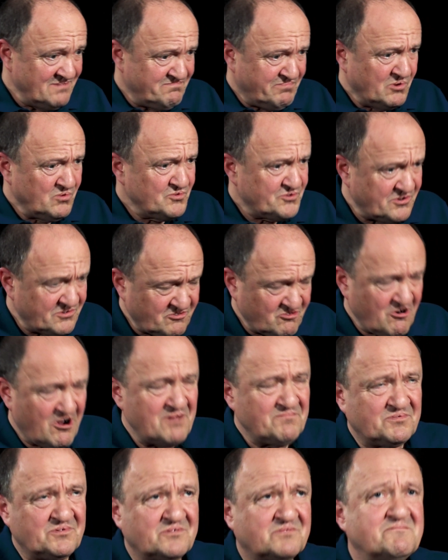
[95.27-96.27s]
Paul
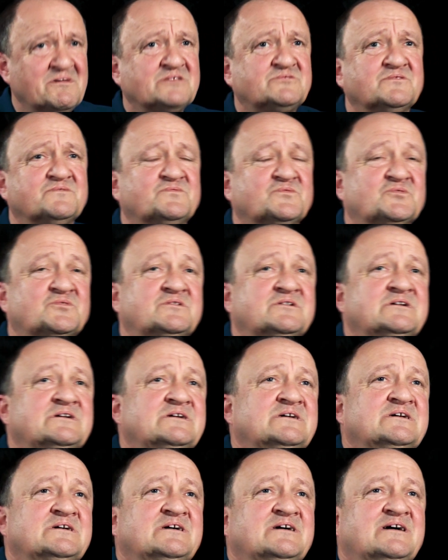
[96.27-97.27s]
describes this metaphor.
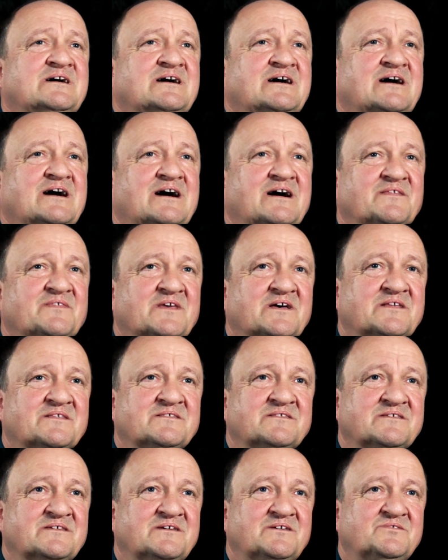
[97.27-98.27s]
And
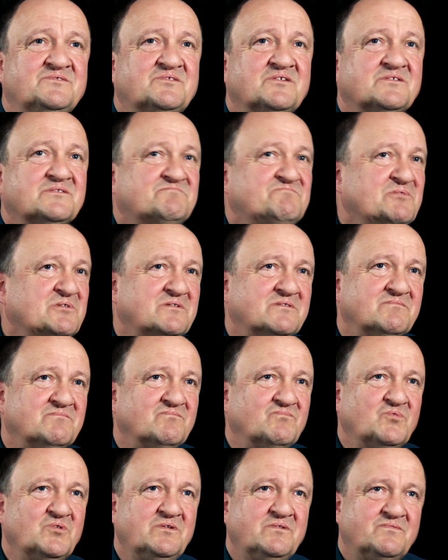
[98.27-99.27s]
then he says, but
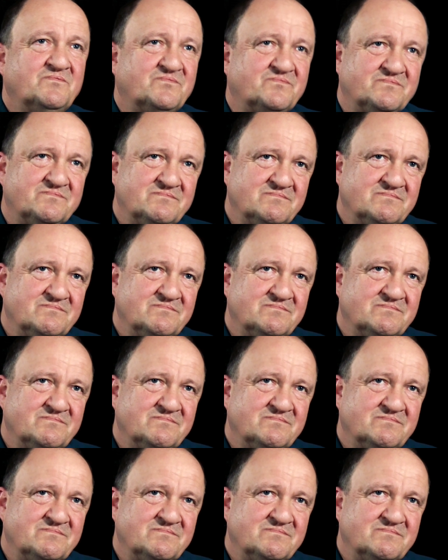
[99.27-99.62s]
we've